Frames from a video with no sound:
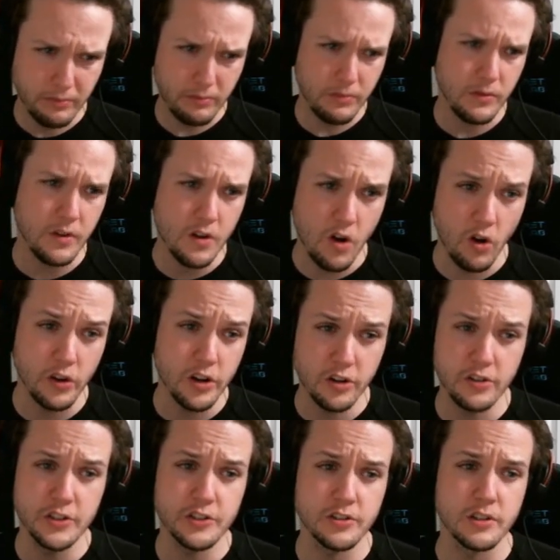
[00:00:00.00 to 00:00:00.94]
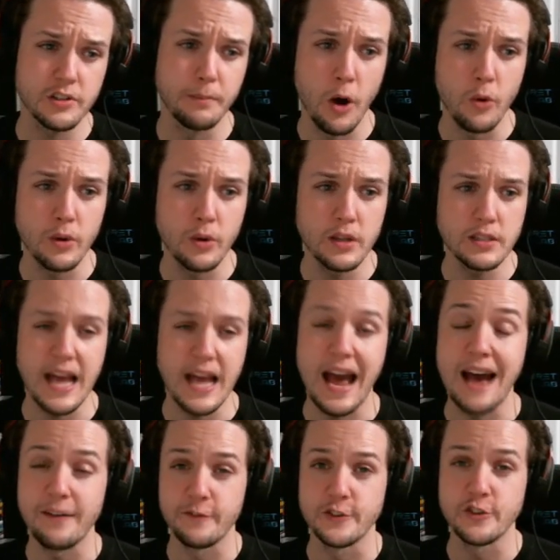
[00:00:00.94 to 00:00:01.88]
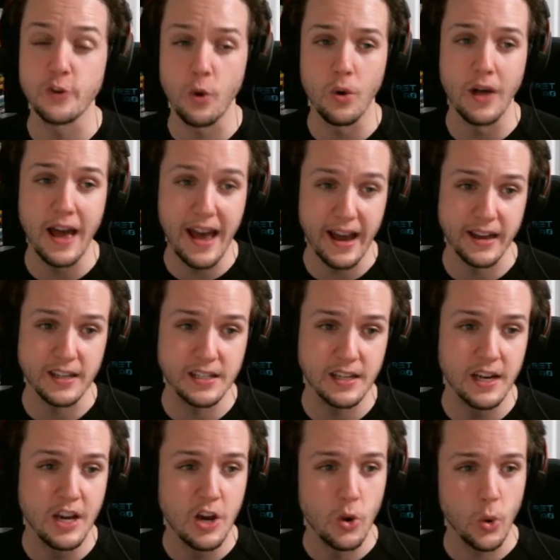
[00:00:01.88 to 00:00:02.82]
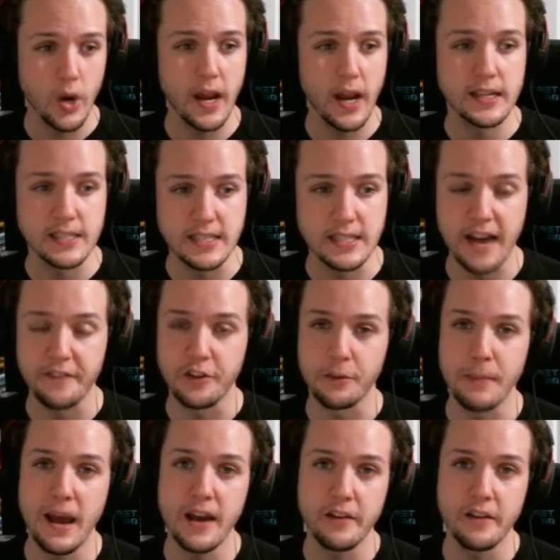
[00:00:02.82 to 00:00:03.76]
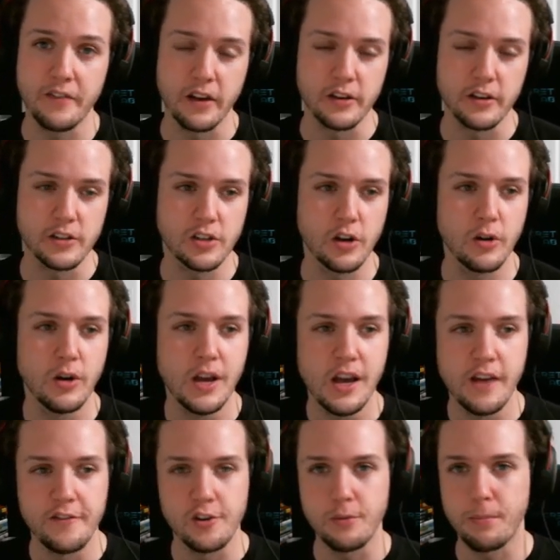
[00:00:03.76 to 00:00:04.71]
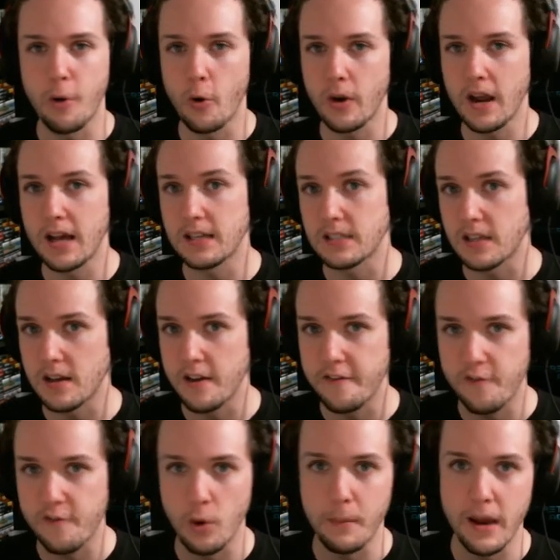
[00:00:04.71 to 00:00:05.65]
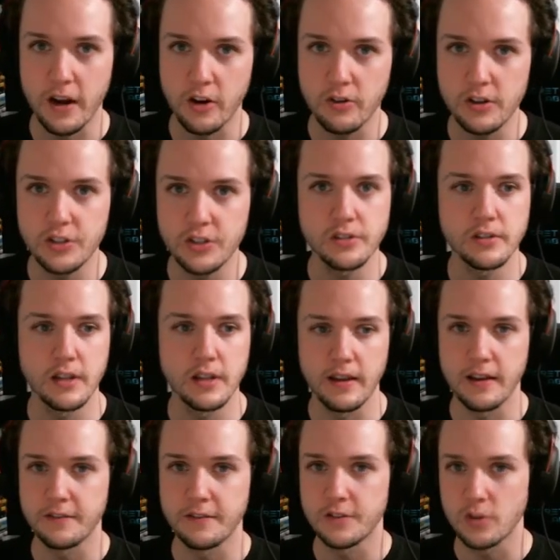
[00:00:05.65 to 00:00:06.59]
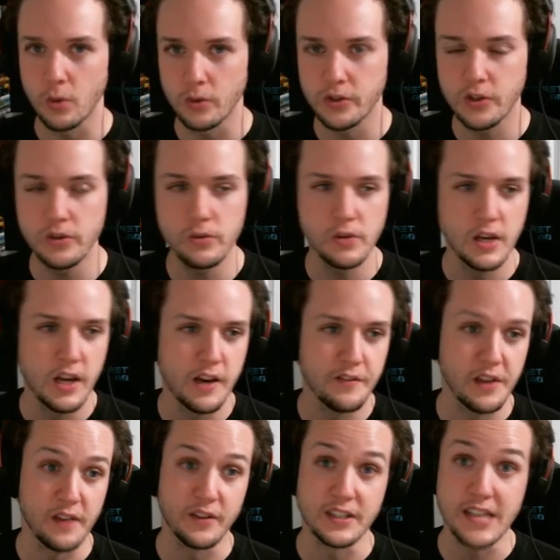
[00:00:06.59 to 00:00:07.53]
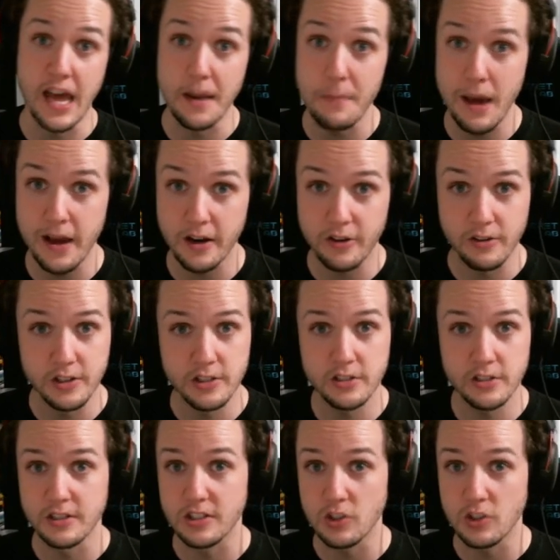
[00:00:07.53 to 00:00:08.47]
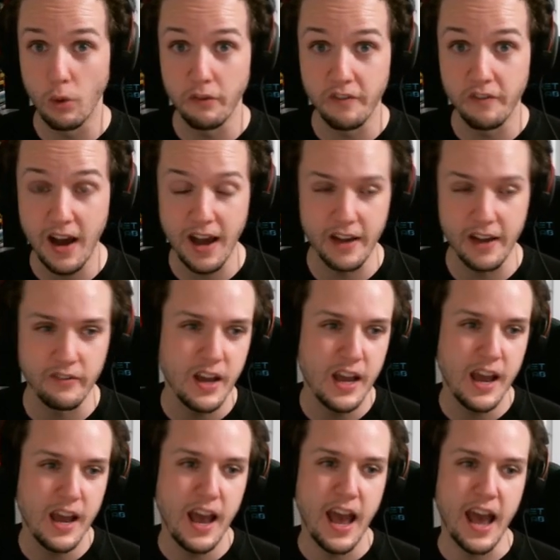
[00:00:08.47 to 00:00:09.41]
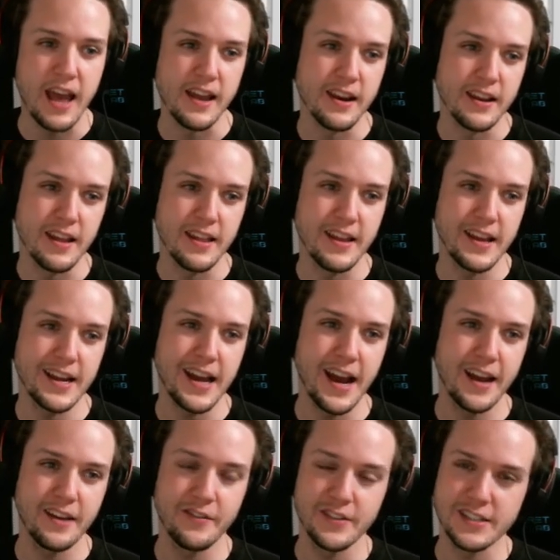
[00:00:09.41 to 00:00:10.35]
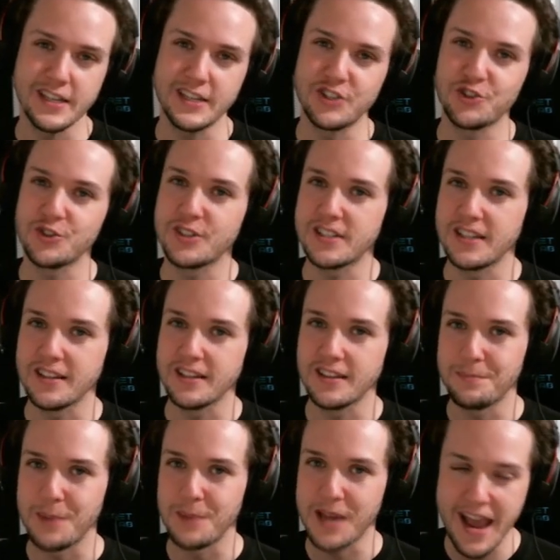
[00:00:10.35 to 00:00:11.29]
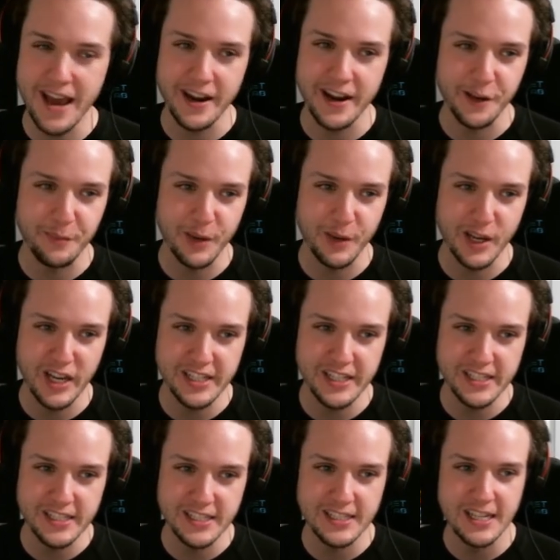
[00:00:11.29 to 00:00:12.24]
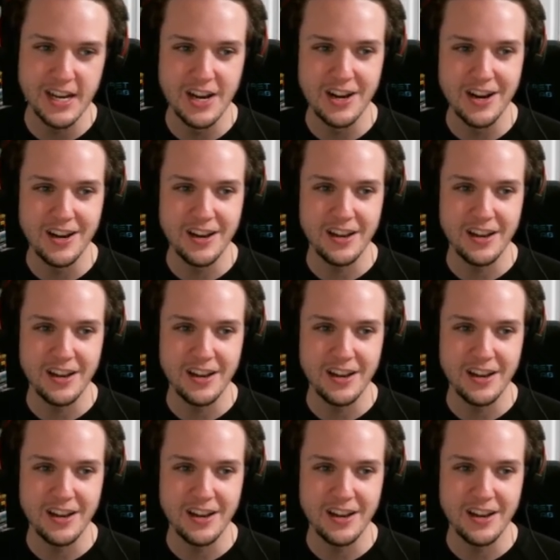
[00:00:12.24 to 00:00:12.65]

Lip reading: all your creature's opponents have Soul X, where X is half their mana value. So if your opponent has a 4 mana creature, then they have Soul 2. If they have a 10 mana creature, it's Soul 5. And it kind of is an interesting mechanic because if